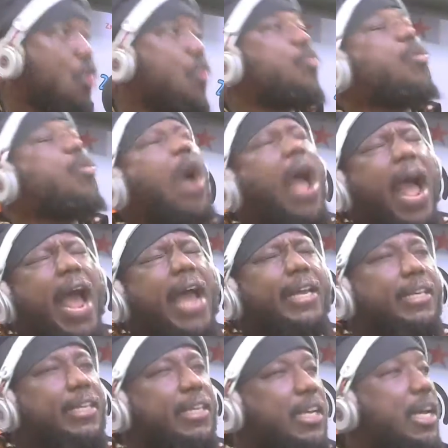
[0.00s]

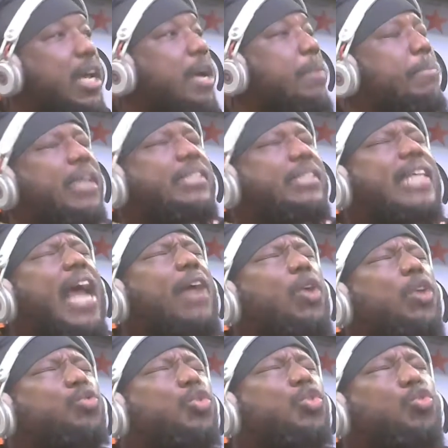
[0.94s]
Why must I
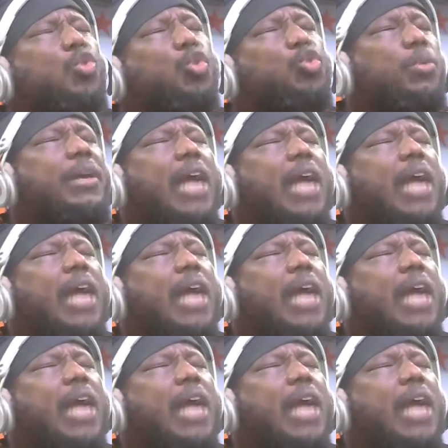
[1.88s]
go to school to